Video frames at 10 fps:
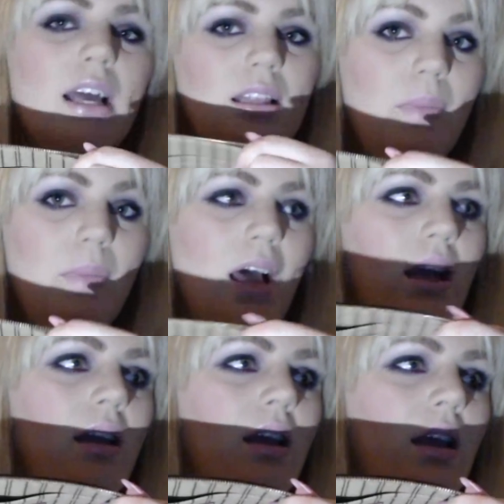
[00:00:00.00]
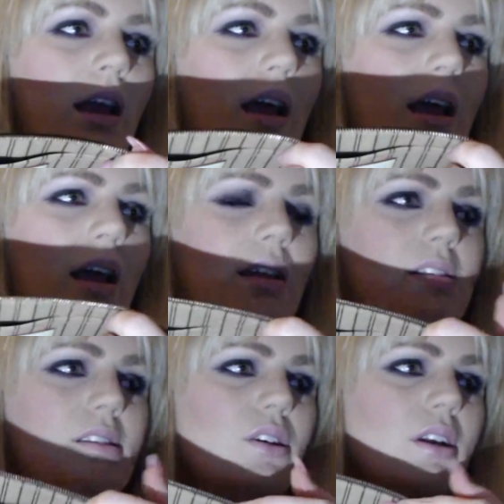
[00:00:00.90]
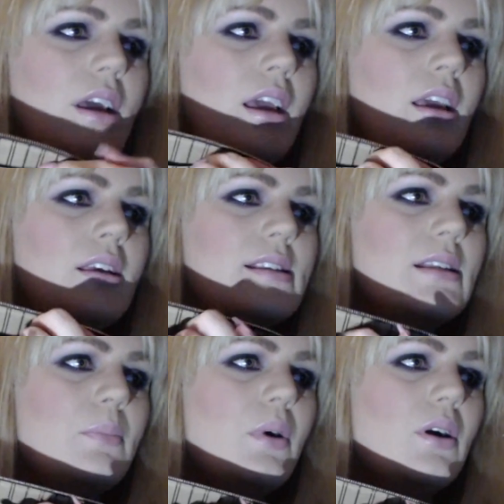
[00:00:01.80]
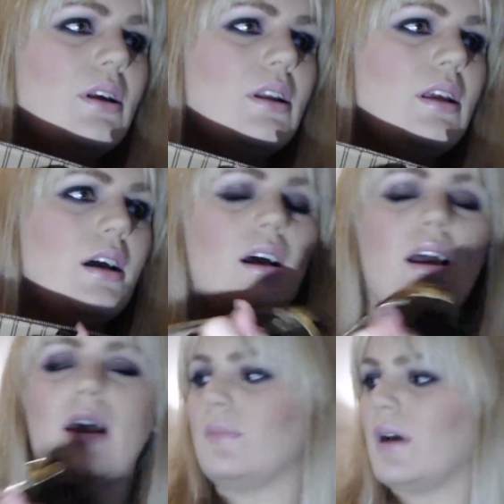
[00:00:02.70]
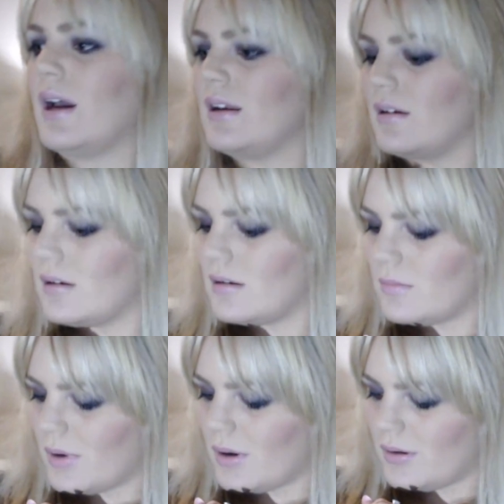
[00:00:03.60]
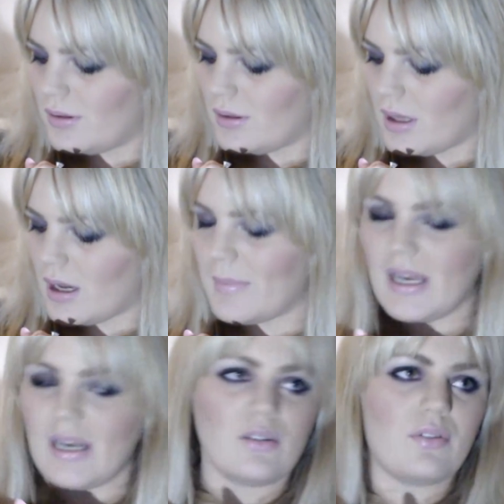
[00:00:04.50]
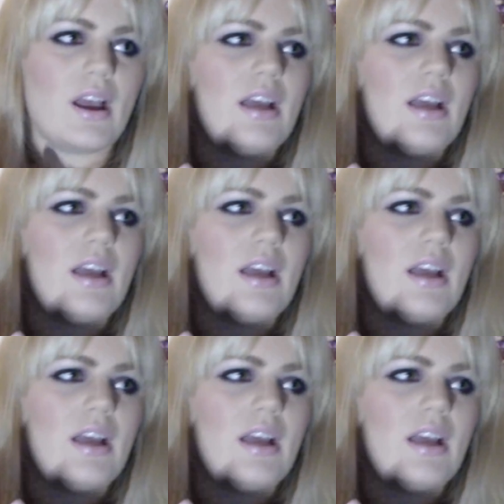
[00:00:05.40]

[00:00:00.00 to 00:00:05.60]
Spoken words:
like the bag, and it's got a slip pocket here, and mine both are made in